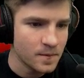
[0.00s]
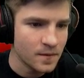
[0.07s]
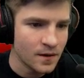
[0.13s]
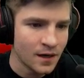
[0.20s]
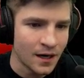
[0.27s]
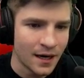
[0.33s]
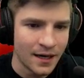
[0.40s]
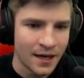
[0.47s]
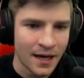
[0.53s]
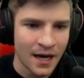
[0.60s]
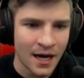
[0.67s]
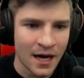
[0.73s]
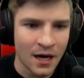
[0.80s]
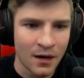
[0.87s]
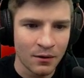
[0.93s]
All right,
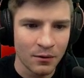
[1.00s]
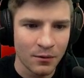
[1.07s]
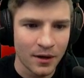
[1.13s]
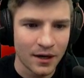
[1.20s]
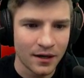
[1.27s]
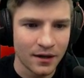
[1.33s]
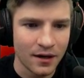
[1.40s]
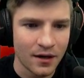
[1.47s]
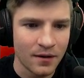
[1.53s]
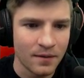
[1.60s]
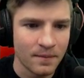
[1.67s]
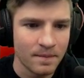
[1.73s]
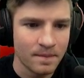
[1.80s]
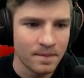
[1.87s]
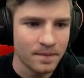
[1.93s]
now we're ready to go.
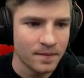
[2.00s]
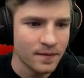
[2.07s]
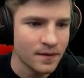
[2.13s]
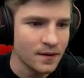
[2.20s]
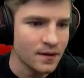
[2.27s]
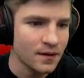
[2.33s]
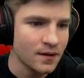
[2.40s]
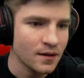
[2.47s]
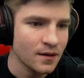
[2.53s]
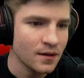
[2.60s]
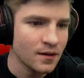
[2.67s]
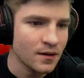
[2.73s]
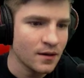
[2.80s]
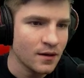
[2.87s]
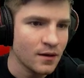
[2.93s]

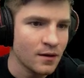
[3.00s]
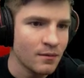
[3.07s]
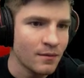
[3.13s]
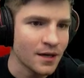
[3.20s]
I'm